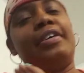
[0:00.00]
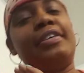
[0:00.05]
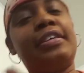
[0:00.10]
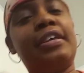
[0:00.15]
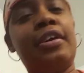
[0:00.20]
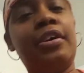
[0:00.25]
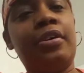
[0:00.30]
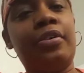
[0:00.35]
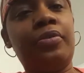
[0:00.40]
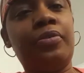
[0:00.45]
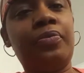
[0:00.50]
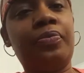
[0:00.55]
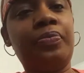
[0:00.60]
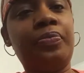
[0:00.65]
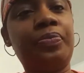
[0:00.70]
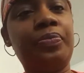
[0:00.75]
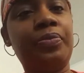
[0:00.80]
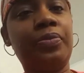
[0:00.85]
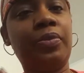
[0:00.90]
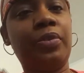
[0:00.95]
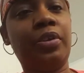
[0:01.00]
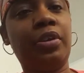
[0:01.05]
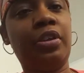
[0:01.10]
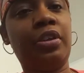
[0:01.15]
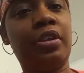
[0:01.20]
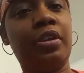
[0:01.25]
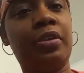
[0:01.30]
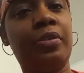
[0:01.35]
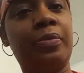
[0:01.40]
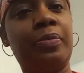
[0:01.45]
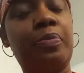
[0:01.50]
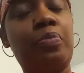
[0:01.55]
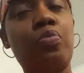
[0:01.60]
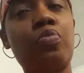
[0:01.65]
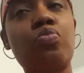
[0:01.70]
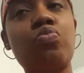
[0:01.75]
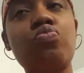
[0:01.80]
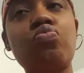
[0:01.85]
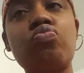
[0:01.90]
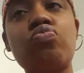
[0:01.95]
So, you know,
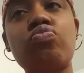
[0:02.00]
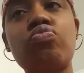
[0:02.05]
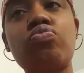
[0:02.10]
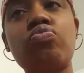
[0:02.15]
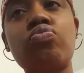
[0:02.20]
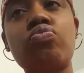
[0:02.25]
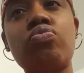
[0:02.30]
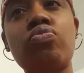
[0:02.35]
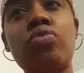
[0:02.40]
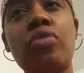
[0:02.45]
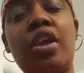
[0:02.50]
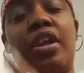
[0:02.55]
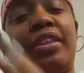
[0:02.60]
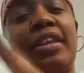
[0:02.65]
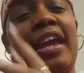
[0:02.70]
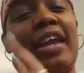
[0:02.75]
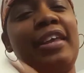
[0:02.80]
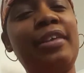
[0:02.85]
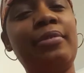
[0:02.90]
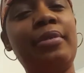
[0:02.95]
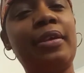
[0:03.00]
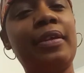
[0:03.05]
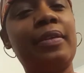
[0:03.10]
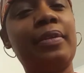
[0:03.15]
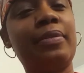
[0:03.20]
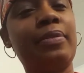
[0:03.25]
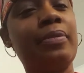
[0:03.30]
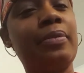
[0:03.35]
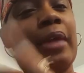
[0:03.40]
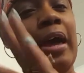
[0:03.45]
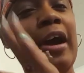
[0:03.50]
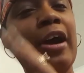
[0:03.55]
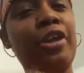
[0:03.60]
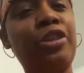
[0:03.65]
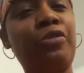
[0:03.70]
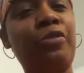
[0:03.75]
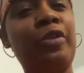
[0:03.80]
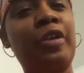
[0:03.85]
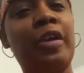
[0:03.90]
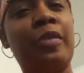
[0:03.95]
they all
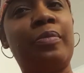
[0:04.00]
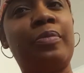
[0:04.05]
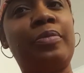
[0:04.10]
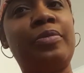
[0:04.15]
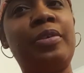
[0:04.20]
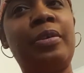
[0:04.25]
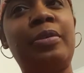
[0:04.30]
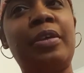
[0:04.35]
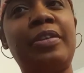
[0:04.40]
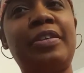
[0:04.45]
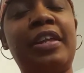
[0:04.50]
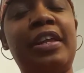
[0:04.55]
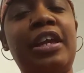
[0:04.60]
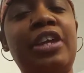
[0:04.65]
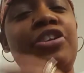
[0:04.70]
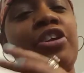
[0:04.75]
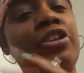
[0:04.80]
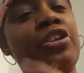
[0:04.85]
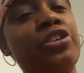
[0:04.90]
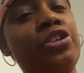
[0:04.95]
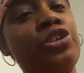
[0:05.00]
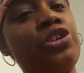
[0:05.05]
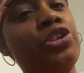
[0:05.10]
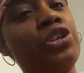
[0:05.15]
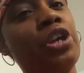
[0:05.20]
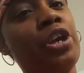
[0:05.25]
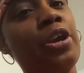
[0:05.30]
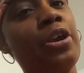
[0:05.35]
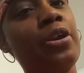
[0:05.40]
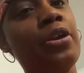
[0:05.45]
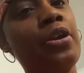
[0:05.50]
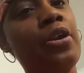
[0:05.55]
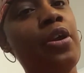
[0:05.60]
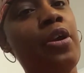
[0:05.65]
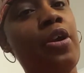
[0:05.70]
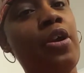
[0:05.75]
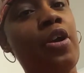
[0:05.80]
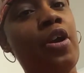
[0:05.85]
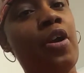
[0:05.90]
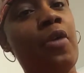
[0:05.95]
three of them, so they're telling each other to share
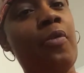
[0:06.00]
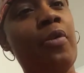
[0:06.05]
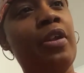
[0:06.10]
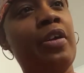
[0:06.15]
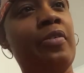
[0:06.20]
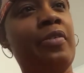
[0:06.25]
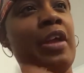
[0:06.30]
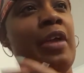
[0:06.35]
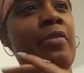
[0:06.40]
or whatever.